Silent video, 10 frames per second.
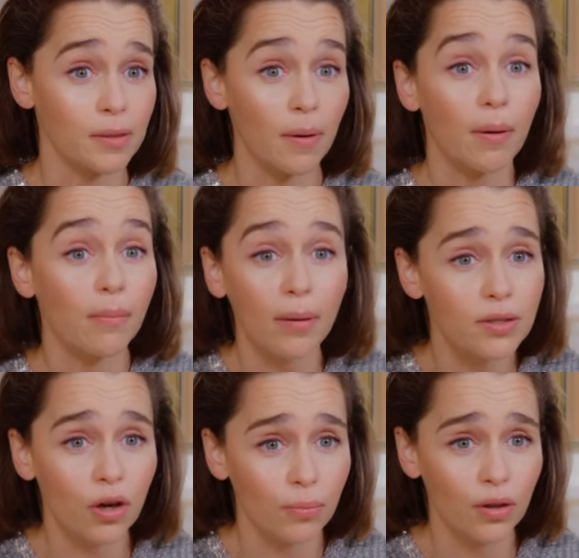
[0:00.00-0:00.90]
but my mum
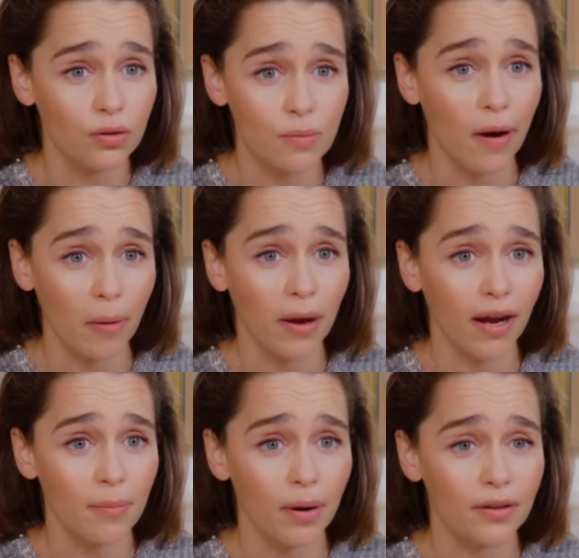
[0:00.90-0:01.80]
told me not to pluck my
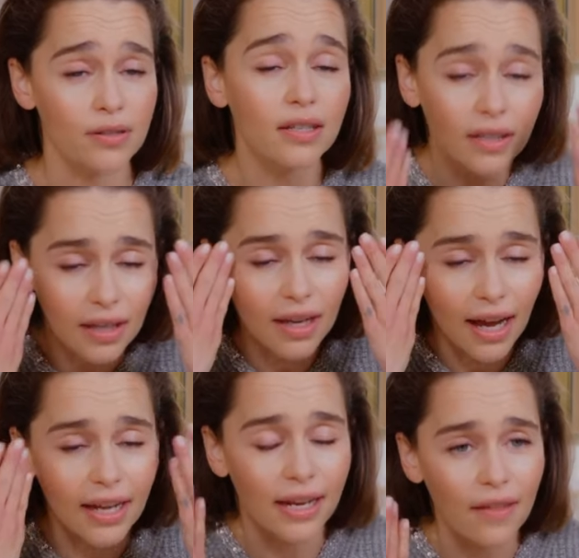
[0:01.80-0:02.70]
eyebrows.
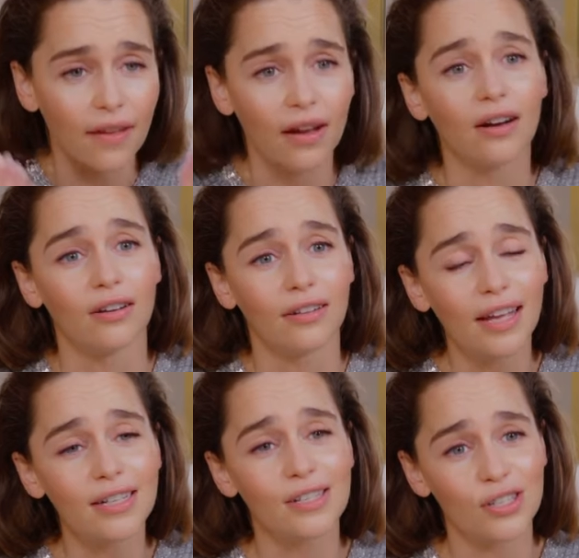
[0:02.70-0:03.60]
And here they are,
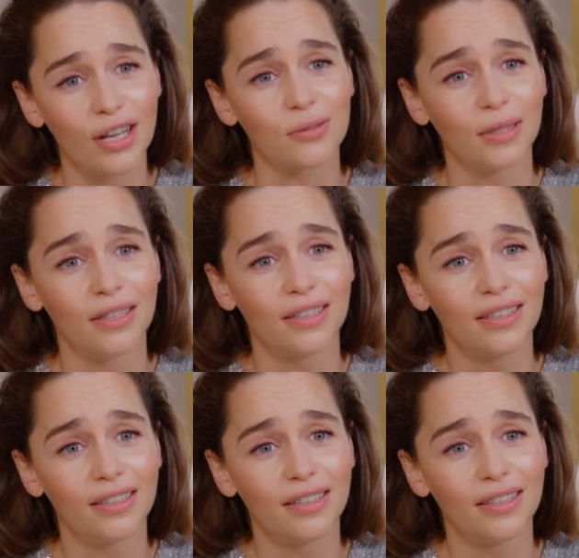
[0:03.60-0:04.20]
ladies and gentlemen.